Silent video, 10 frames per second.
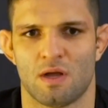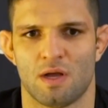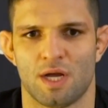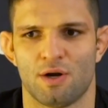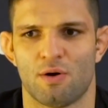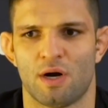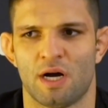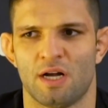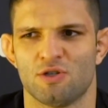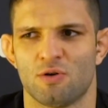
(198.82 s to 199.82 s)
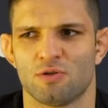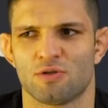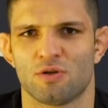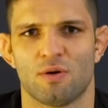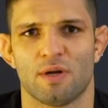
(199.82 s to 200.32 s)
You know, uh,
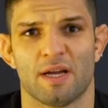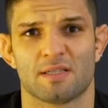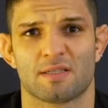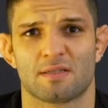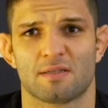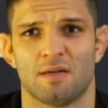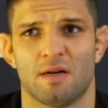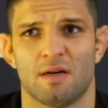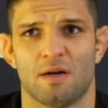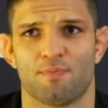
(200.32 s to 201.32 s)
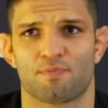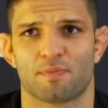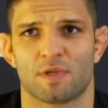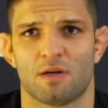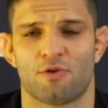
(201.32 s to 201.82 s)
Johnson has uh,
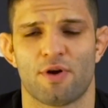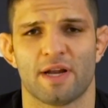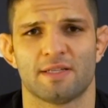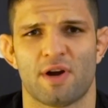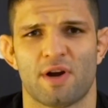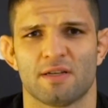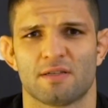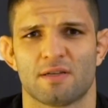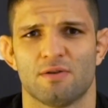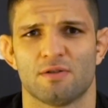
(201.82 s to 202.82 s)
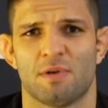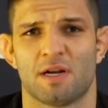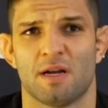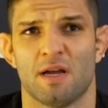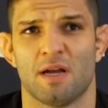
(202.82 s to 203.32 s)
great striking skills, but
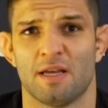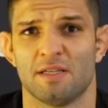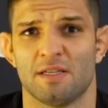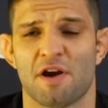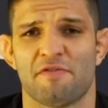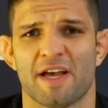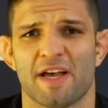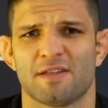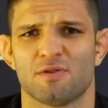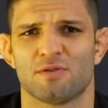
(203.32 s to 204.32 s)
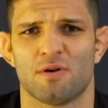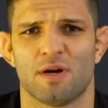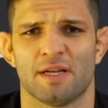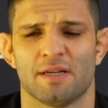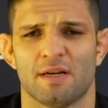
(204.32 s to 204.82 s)
uh, he's very fast also,
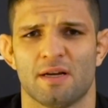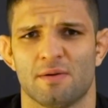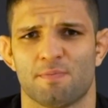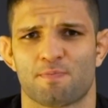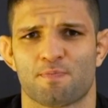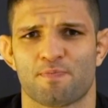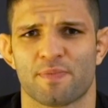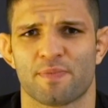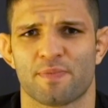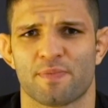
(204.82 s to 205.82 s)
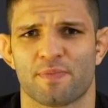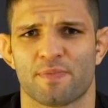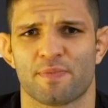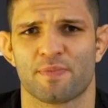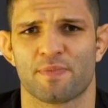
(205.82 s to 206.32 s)
and uh,
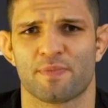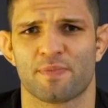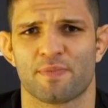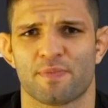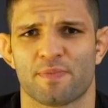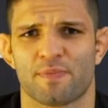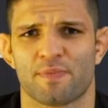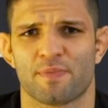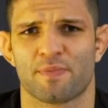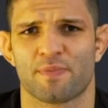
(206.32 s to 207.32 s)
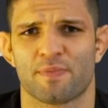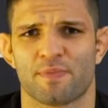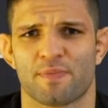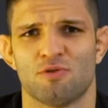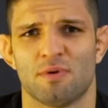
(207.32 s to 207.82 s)
I think I respected
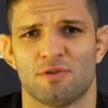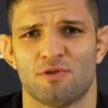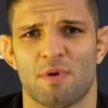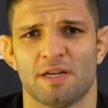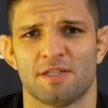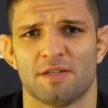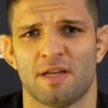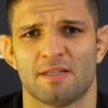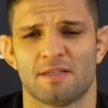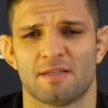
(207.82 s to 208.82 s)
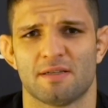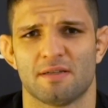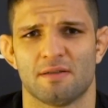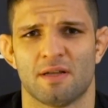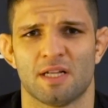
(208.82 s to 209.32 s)
him too too much. That's
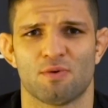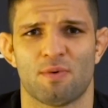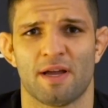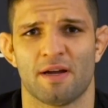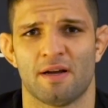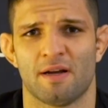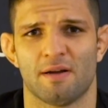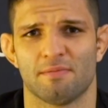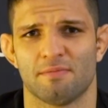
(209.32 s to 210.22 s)
that's why uh,